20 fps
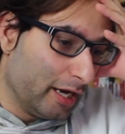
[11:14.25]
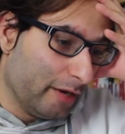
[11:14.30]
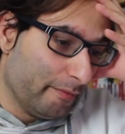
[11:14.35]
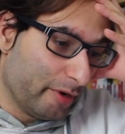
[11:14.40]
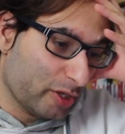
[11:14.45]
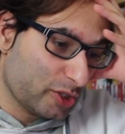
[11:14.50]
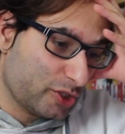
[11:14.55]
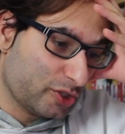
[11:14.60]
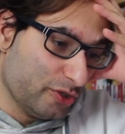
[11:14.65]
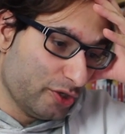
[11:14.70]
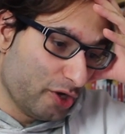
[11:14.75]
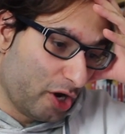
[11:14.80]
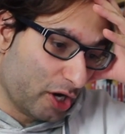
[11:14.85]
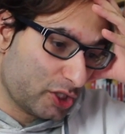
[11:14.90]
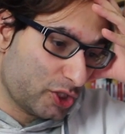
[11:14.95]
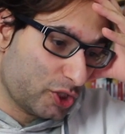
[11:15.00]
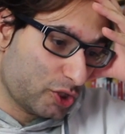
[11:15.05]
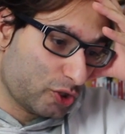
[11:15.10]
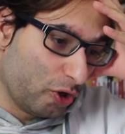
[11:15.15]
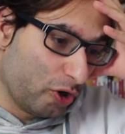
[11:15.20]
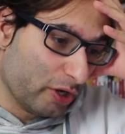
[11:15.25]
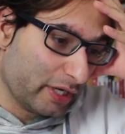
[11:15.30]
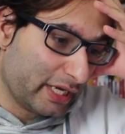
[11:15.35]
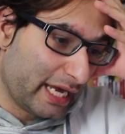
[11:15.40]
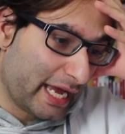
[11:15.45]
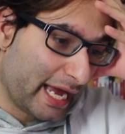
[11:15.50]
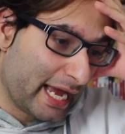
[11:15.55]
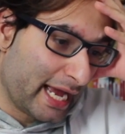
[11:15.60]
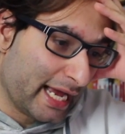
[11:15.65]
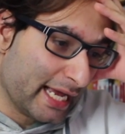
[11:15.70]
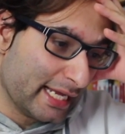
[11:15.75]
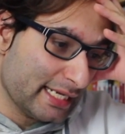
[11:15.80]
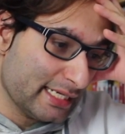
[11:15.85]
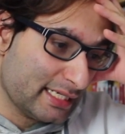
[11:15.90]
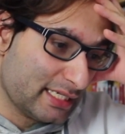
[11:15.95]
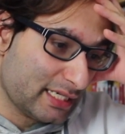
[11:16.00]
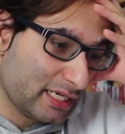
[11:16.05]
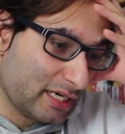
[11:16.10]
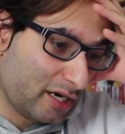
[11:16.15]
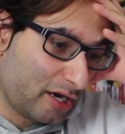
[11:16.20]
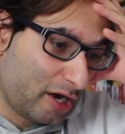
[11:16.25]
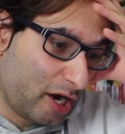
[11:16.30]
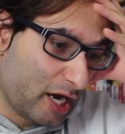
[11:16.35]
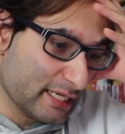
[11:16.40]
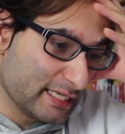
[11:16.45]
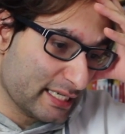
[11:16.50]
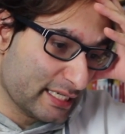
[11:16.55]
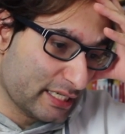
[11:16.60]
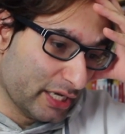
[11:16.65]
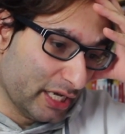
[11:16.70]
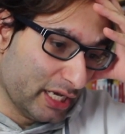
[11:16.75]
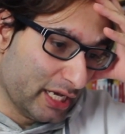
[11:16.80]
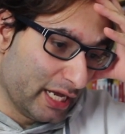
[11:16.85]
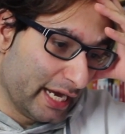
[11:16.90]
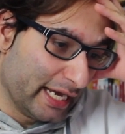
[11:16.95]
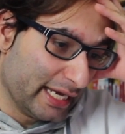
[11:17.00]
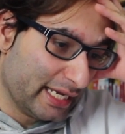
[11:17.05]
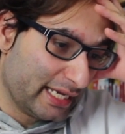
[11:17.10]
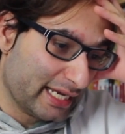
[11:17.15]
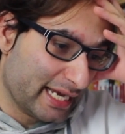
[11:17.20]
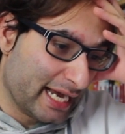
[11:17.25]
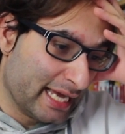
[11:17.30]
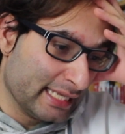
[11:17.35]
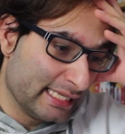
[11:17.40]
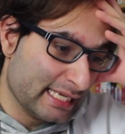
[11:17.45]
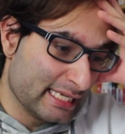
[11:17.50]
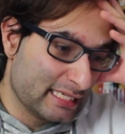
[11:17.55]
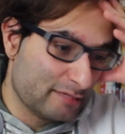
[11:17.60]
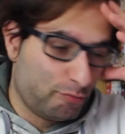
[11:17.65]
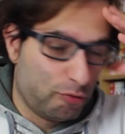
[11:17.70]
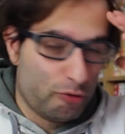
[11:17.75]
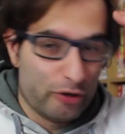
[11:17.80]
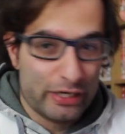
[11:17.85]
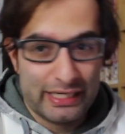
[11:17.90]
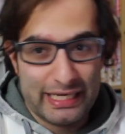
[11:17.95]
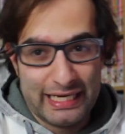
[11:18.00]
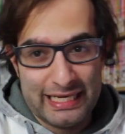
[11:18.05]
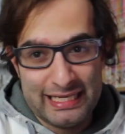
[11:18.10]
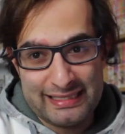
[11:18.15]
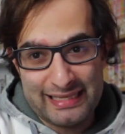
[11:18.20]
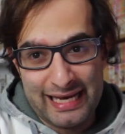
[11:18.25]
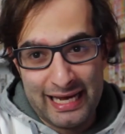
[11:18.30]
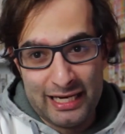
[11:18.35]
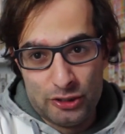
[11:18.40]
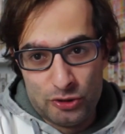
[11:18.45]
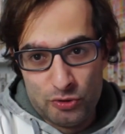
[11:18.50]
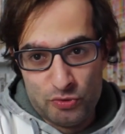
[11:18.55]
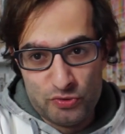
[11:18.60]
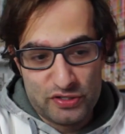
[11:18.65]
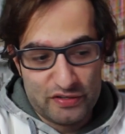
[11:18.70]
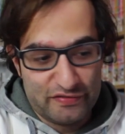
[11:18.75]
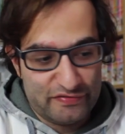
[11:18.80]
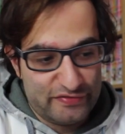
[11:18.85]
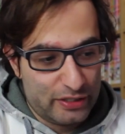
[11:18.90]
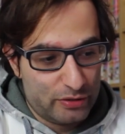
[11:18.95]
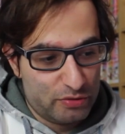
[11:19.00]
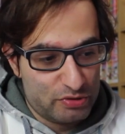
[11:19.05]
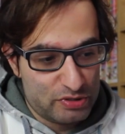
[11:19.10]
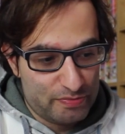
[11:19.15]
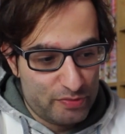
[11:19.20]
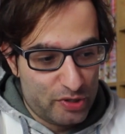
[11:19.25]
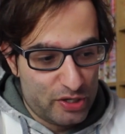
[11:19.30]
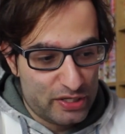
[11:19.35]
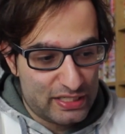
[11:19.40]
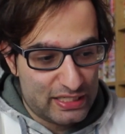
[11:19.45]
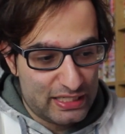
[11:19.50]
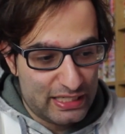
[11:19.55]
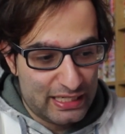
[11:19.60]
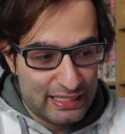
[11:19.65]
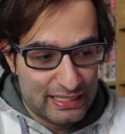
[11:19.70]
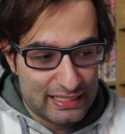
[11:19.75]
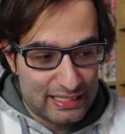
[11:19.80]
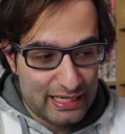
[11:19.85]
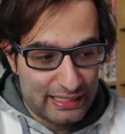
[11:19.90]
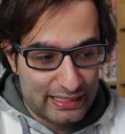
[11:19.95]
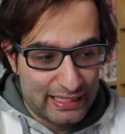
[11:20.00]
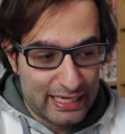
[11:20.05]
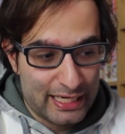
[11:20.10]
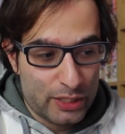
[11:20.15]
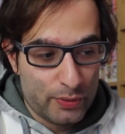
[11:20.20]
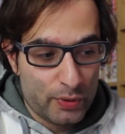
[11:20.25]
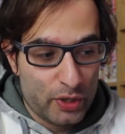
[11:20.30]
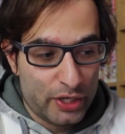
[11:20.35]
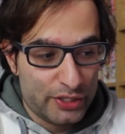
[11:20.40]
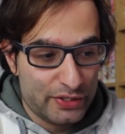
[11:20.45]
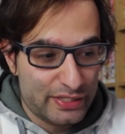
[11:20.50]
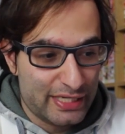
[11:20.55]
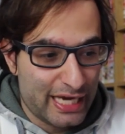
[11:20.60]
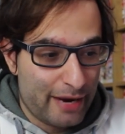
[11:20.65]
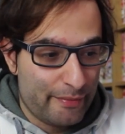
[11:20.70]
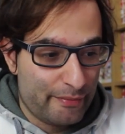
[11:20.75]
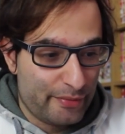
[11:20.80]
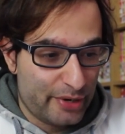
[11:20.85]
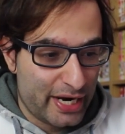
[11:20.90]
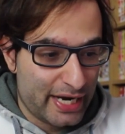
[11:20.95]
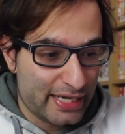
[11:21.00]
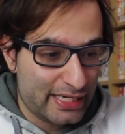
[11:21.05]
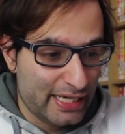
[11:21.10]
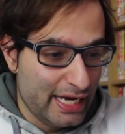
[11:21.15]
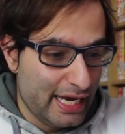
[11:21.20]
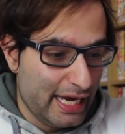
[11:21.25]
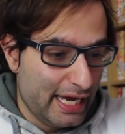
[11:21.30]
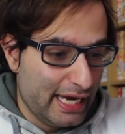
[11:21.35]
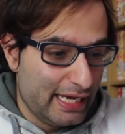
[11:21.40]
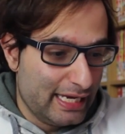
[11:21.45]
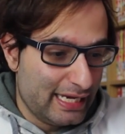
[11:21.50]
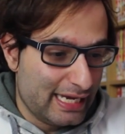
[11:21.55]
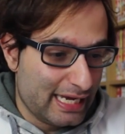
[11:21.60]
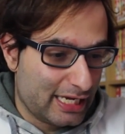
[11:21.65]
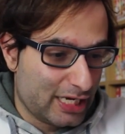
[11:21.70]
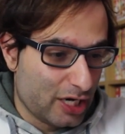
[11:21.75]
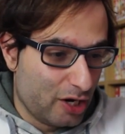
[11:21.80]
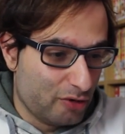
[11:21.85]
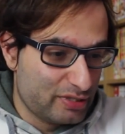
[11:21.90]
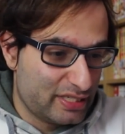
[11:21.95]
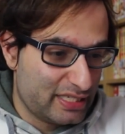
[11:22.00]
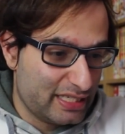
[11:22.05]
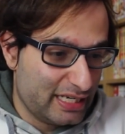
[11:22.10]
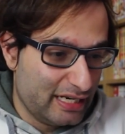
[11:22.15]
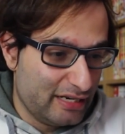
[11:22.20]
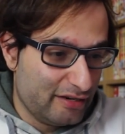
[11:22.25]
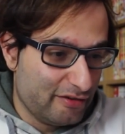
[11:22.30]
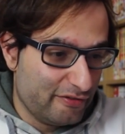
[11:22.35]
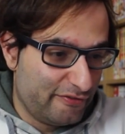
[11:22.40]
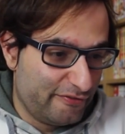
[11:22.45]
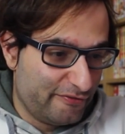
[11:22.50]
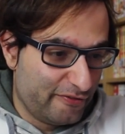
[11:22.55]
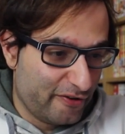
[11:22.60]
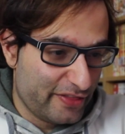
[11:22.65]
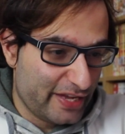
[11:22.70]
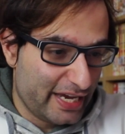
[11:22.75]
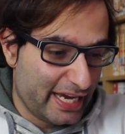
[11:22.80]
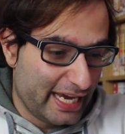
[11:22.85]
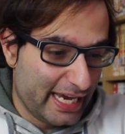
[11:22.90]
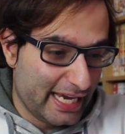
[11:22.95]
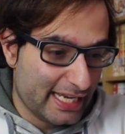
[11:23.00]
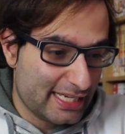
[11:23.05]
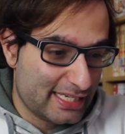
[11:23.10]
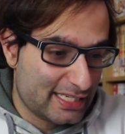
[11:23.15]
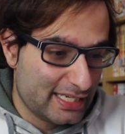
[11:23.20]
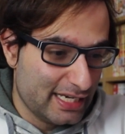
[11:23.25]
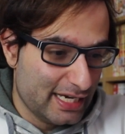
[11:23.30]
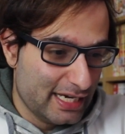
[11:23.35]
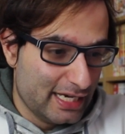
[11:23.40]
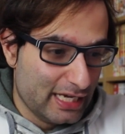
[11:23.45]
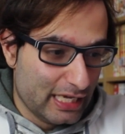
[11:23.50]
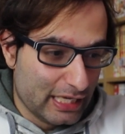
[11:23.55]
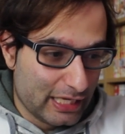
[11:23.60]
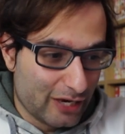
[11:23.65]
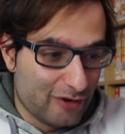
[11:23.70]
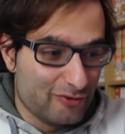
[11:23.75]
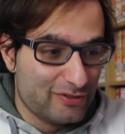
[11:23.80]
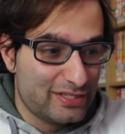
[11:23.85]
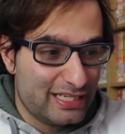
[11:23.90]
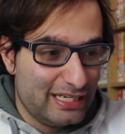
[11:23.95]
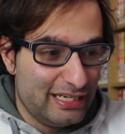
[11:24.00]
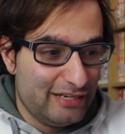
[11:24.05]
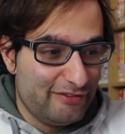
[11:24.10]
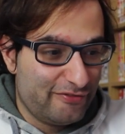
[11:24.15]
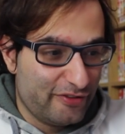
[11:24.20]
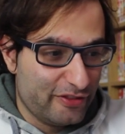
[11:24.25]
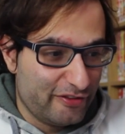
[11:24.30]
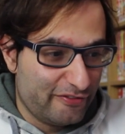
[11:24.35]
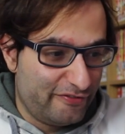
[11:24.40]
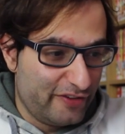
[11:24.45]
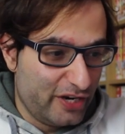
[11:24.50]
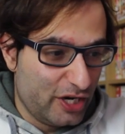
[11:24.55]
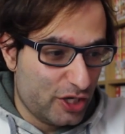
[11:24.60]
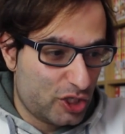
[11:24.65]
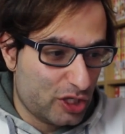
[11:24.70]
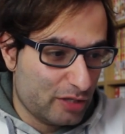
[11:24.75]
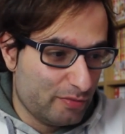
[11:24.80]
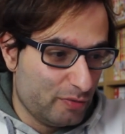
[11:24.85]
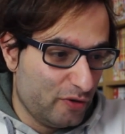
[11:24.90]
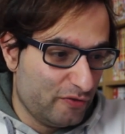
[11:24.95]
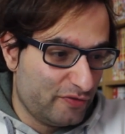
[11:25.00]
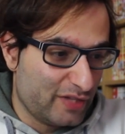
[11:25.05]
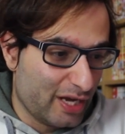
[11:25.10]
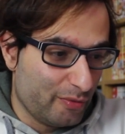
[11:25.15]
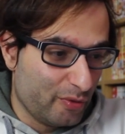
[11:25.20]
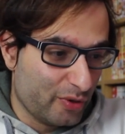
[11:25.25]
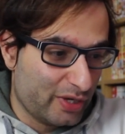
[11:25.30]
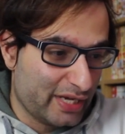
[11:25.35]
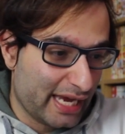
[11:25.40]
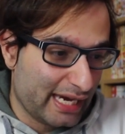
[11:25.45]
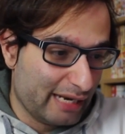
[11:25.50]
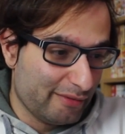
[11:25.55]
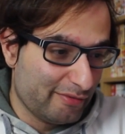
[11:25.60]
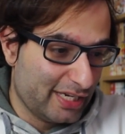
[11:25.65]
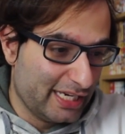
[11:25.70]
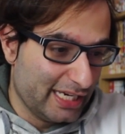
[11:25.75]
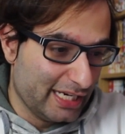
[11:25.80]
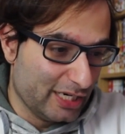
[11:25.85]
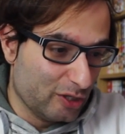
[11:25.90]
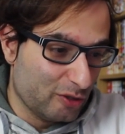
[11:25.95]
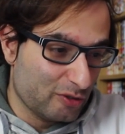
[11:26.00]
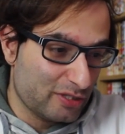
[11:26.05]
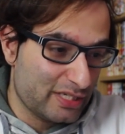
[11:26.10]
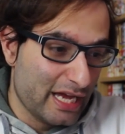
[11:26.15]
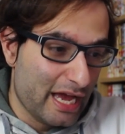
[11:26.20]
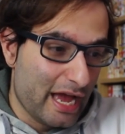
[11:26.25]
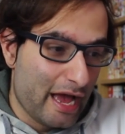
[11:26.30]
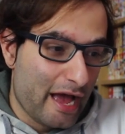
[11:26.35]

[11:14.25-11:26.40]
much to Nacht's shock. And Asta, like, at this point, is at Lucifero's mercy. And he's like, there you are, you damn brat. He goes in for the hit, goes in for the finishing move that will get him killed,